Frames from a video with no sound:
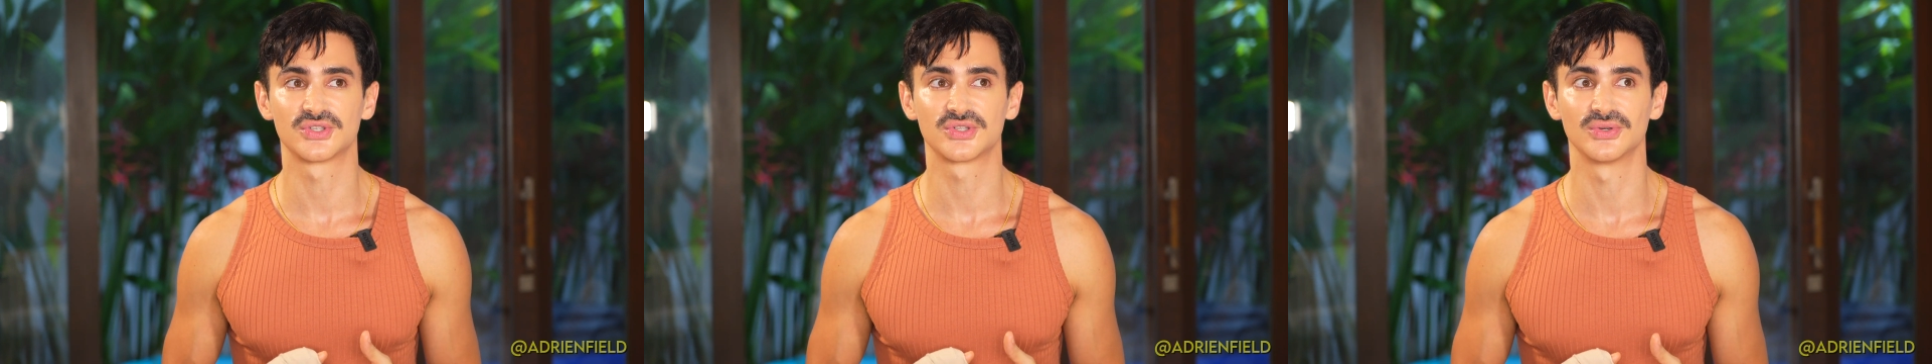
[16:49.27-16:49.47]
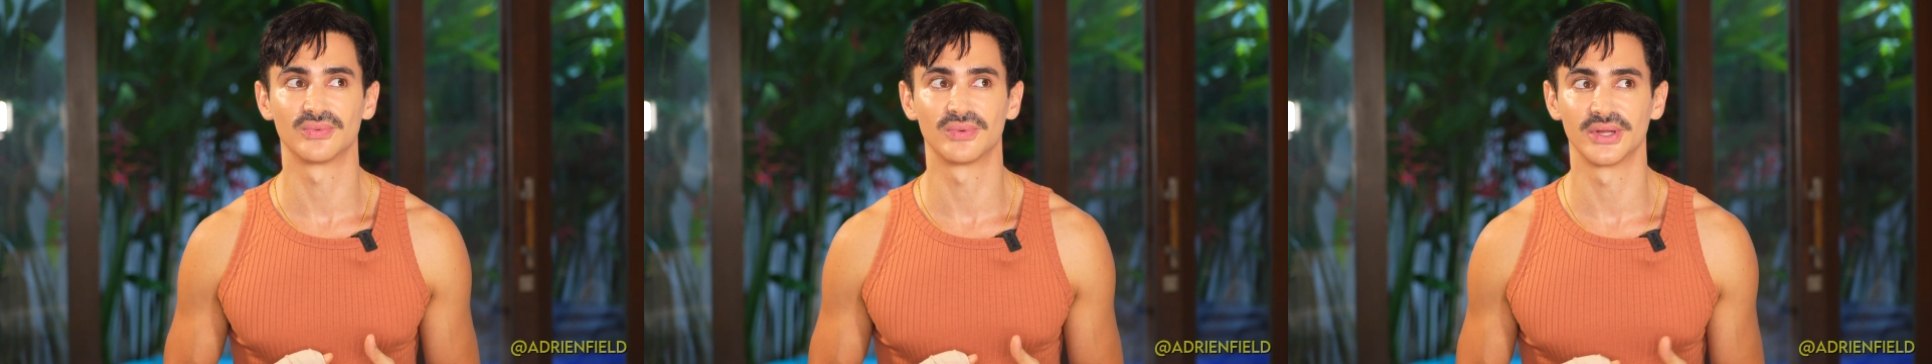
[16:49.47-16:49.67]

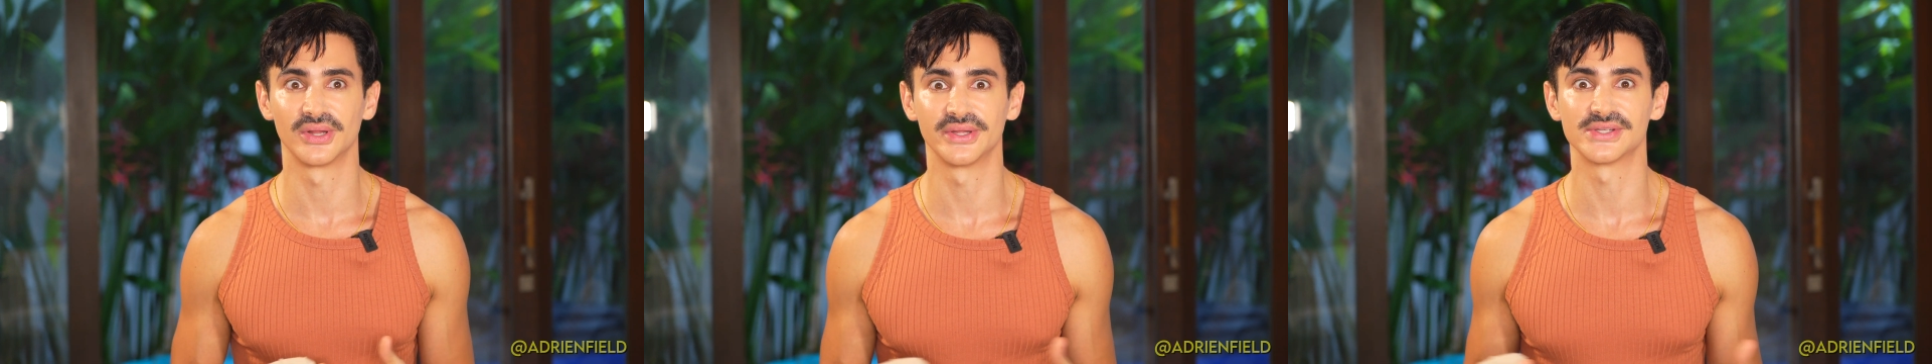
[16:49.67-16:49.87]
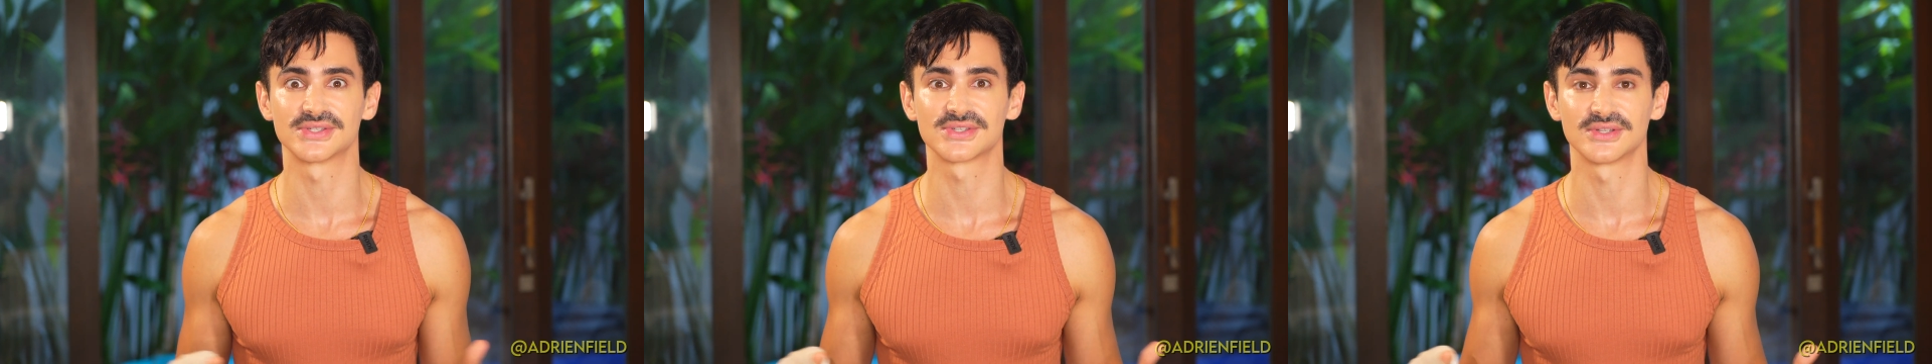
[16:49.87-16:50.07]
to
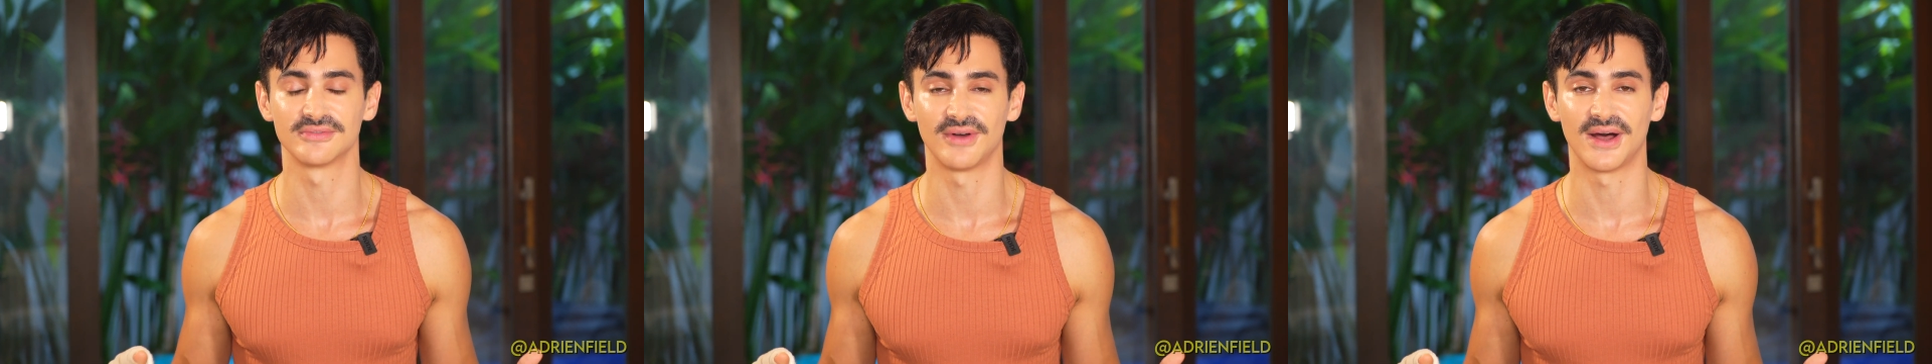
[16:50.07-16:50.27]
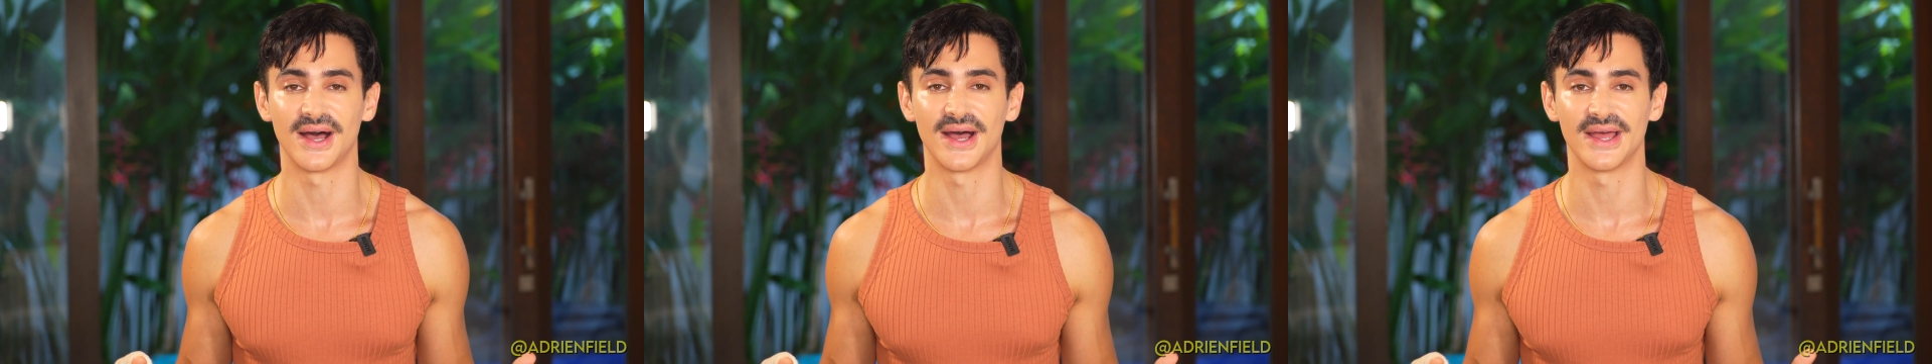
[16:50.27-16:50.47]
really
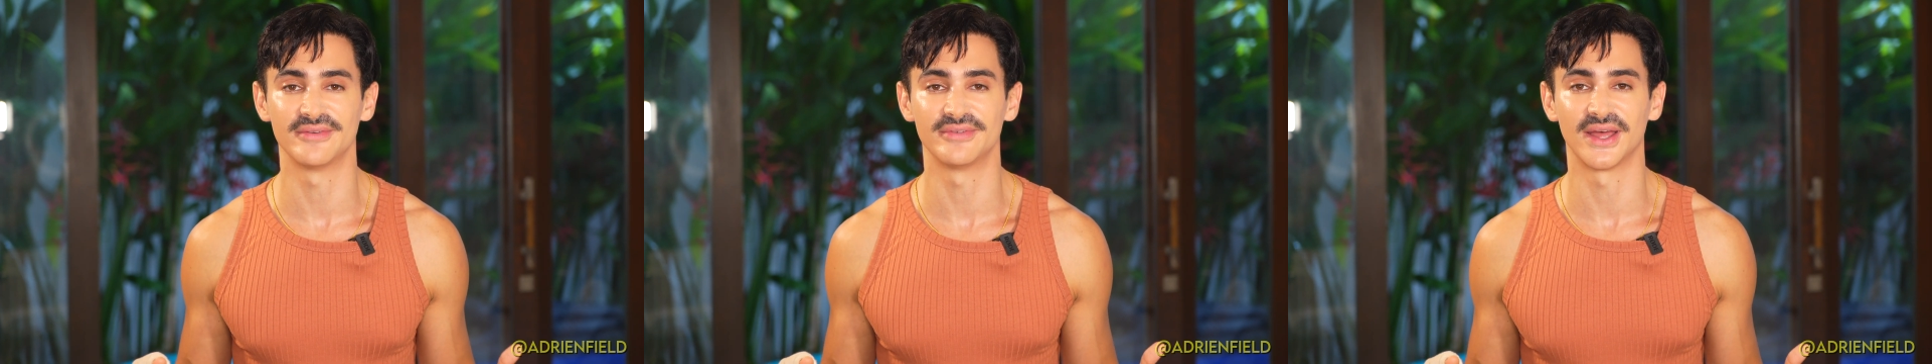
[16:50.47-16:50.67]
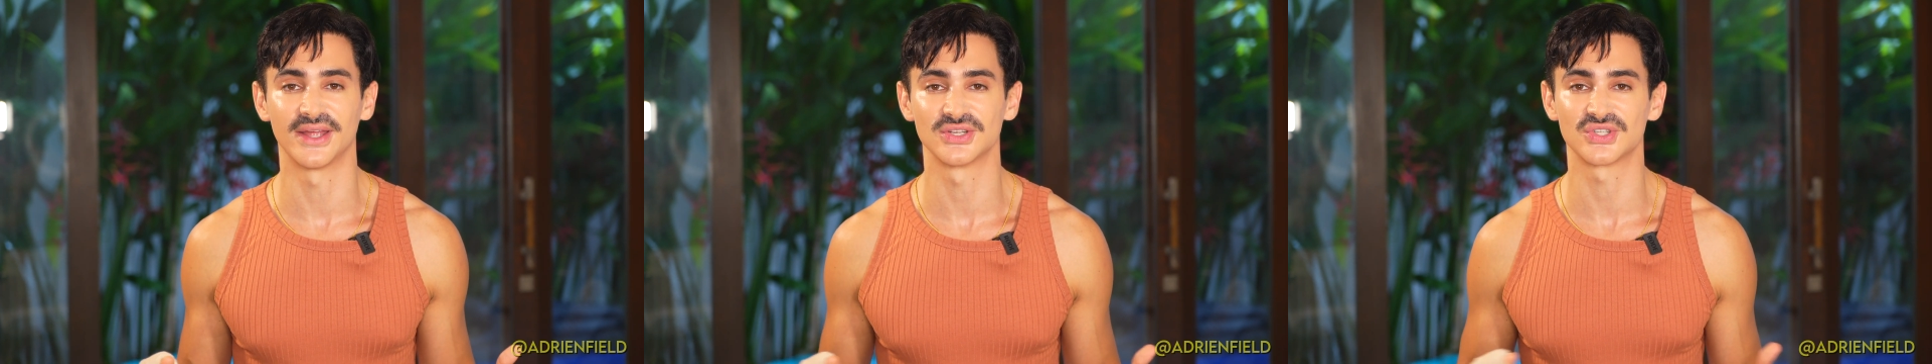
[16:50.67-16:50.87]

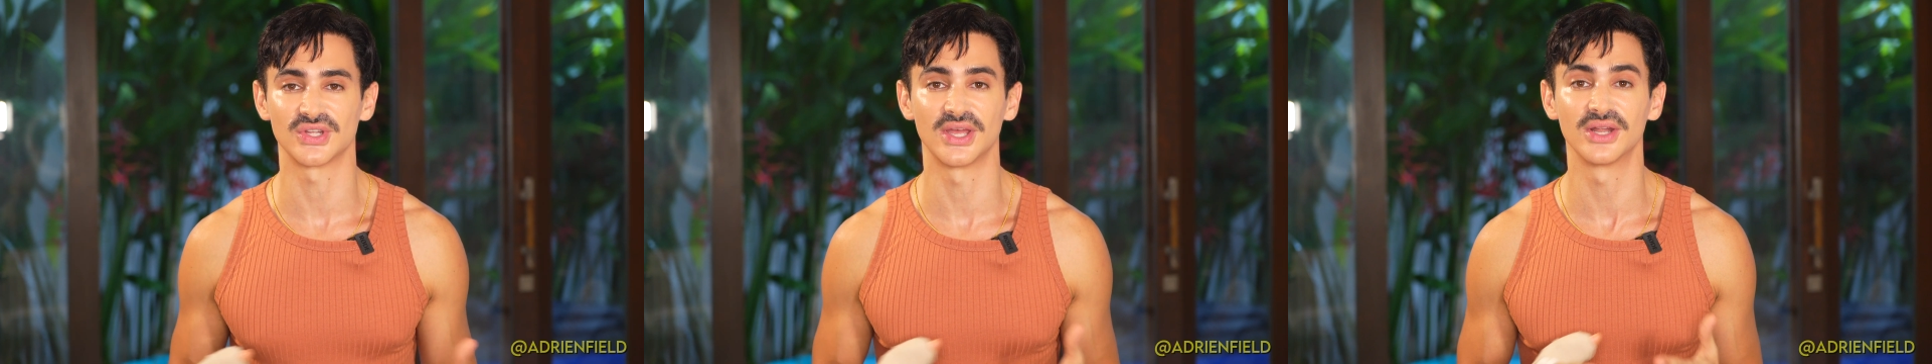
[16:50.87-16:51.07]
survive and to